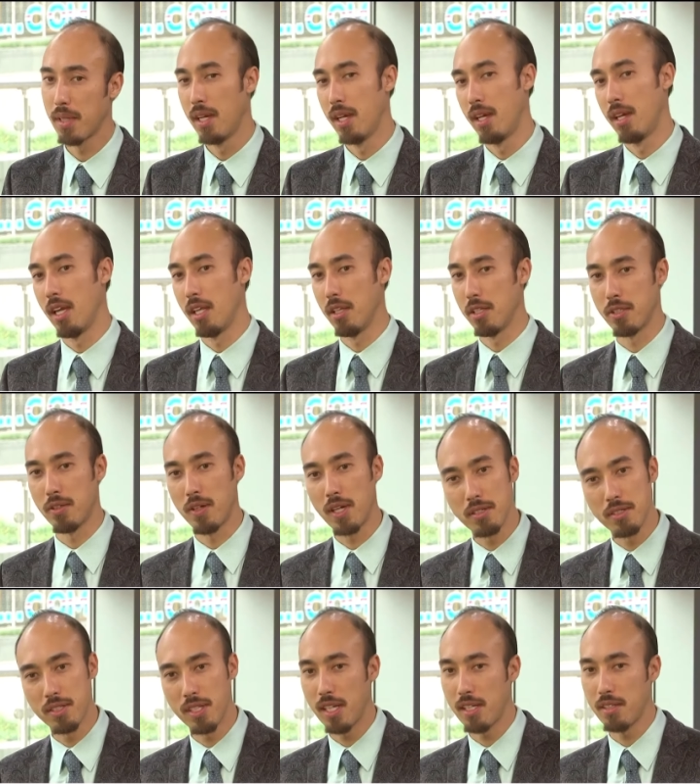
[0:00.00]
And so I
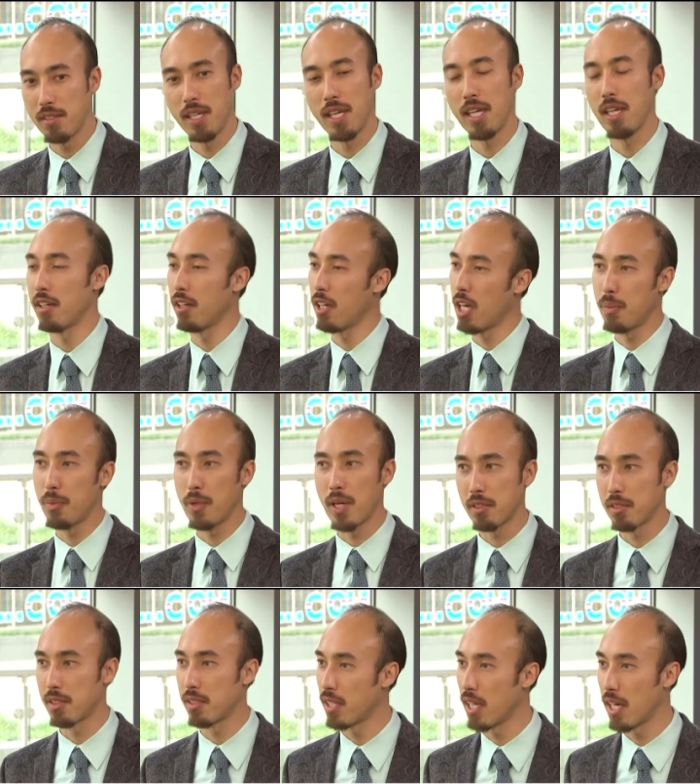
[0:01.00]
say take a couple
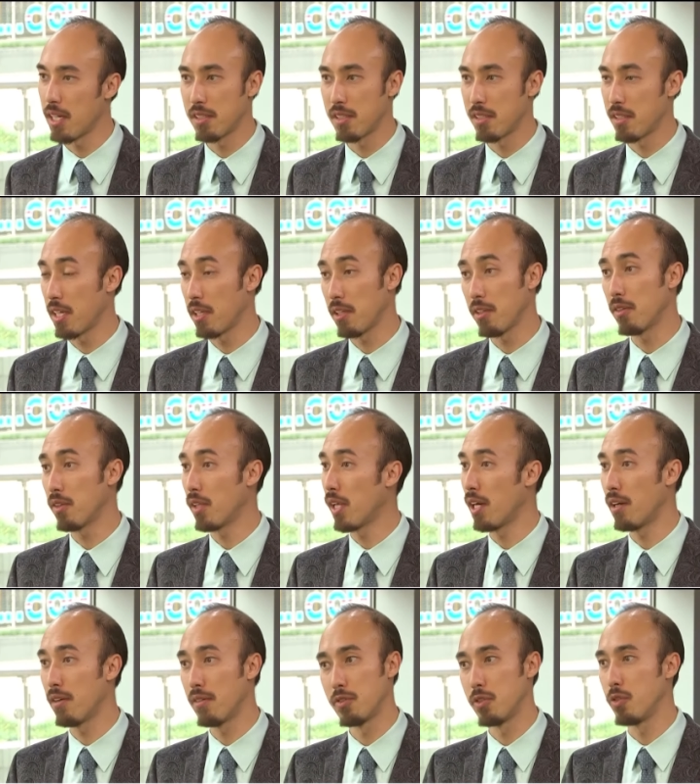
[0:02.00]
exercises that you
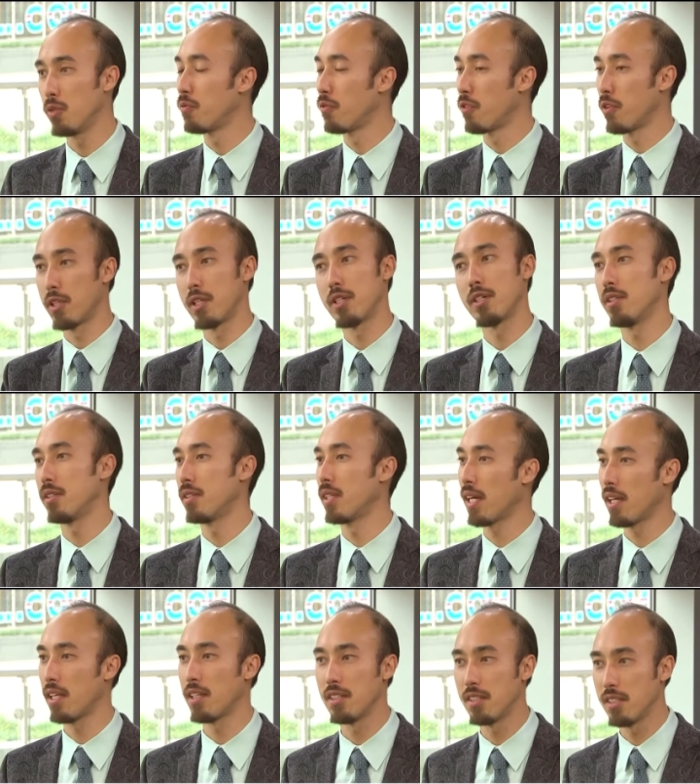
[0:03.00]
love, do them for 30
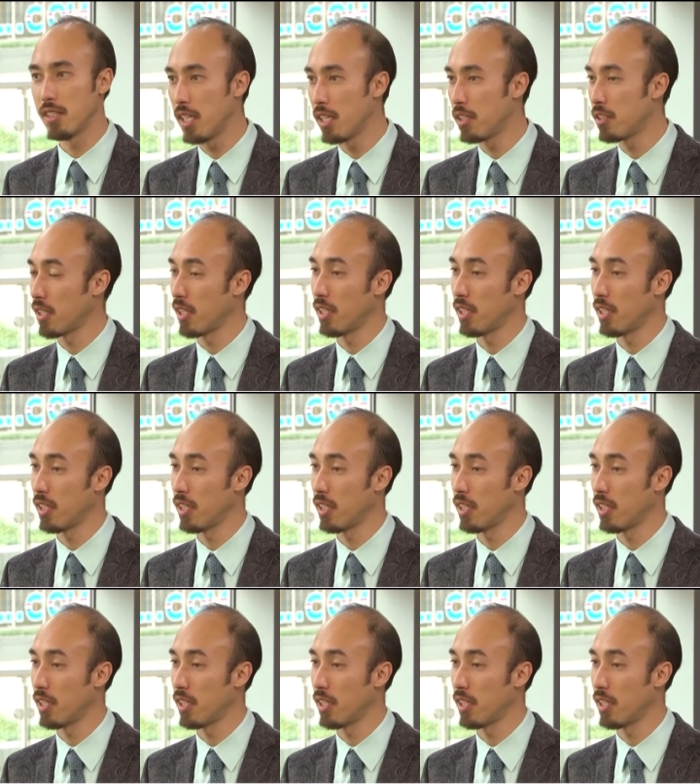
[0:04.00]
seconds each,